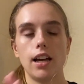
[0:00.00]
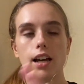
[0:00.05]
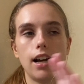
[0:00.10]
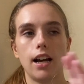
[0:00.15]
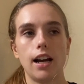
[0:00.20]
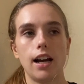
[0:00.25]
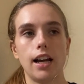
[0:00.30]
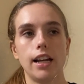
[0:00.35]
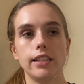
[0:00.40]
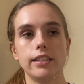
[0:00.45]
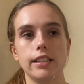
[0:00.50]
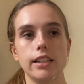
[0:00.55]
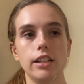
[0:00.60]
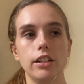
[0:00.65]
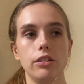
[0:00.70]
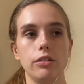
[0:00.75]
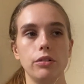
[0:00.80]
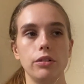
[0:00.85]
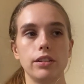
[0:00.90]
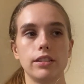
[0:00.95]
I didn't
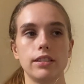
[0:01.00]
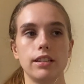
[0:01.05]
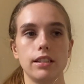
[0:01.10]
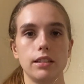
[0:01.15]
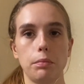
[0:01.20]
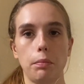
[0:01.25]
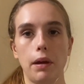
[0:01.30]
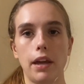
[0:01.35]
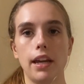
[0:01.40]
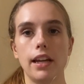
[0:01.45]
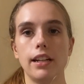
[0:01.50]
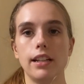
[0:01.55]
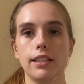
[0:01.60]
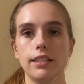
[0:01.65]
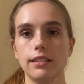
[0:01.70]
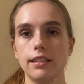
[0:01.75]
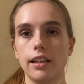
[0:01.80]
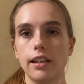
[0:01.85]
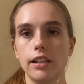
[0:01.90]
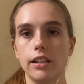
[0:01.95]
notice this pain
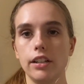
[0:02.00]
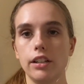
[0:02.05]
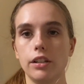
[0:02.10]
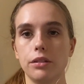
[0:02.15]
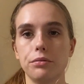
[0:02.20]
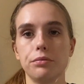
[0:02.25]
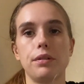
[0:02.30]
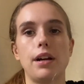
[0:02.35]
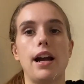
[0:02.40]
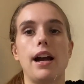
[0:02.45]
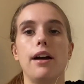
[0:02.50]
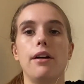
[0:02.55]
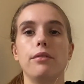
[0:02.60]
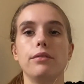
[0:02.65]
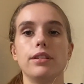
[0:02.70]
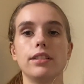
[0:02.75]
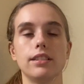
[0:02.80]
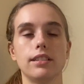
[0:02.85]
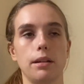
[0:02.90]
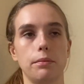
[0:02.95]
until around
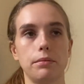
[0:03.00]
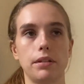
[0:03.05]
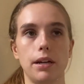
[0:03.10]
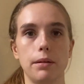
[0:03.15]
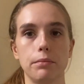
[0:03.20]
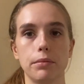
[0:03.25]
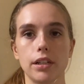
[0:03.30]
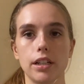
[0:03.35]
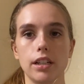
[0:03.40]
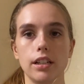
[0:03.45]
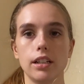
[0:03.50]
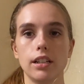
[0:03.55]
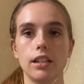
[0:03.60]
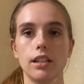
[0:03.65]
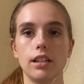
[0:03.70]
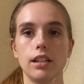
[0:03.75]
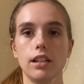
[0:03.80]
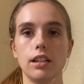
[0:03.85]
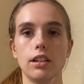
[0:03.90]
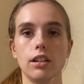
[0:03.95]
September
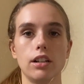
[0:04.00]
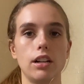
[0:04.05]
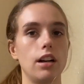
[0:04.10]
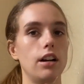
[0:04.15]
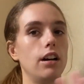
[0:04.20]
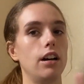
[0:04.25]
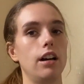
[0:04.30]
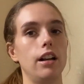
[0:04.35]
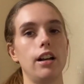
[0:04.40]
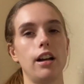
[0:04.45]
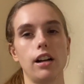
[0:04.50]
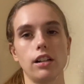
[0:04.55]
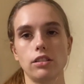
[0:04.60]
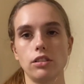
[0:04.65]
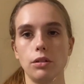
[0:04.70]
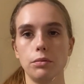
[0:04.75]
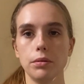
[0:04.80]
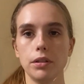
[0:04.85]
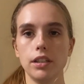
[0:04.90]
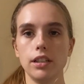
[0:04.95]
and
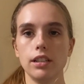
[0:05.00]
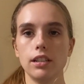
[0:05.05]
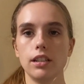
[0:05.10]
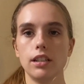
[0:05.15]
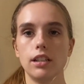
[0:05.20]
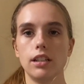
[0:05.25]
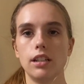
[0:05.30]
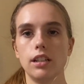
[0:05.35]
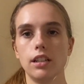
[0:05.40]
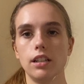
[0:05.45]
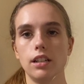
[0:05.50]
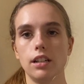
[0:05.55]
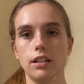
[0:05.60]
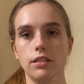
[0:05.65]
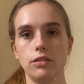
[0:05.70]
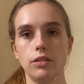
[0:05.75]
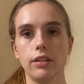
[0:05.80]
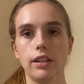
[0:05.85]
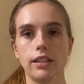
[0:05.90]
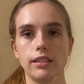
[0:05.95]
October of
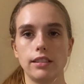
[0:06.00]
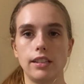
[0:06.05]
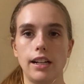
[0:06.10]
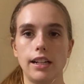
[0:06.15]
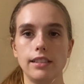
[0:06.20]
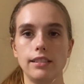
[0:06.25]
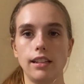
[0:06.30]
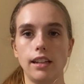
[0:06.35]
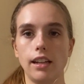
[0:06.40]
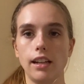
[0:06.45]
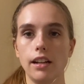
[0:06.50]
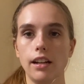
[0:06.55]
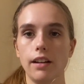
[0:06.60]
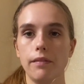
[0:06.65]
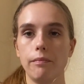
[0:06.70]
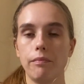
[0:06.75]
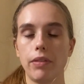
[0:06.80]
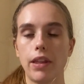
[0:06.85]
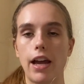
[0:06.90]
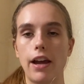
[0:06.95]
2019,
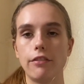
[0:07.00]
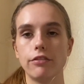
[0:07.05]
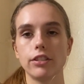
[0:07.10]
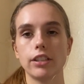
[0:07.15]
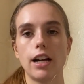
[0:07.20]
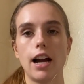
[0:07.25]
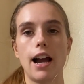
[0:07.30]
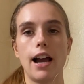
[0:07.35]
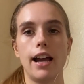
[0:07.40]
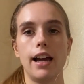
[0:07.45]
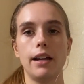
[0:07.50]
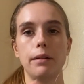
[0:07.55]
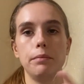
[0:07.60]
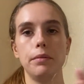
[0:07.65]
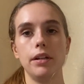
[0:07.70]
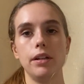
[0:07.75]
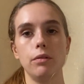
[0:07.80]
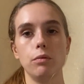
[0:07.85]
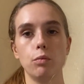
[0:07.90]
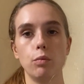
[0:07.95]
after I had
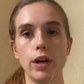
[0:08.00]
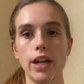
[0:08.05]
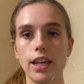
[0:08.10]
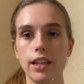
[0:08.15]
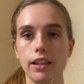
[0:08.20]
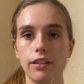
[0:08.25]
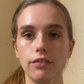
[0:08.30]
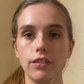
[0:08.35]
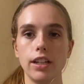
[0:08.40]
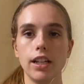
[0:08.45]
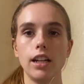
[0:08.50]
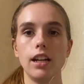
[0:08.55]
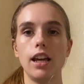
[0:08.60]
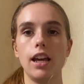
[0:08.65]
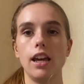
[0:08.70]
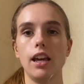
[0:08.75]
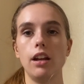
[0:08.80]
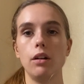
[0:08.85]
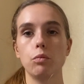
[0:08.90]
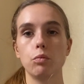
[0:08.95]
been weightlifting
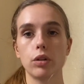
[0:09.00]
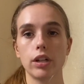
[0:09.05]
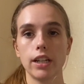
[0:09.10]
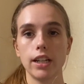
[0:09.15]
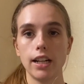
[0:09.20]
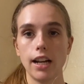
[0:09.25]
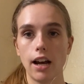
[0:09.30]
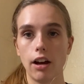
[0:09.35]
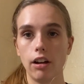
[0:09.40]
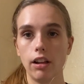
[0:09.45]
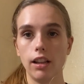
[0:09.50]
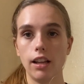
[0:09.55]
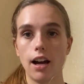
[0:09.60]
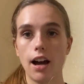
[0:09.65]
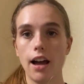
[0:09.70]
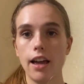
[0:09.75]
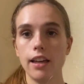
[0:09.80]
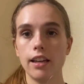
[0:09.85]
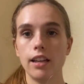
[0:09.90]
and working out a lot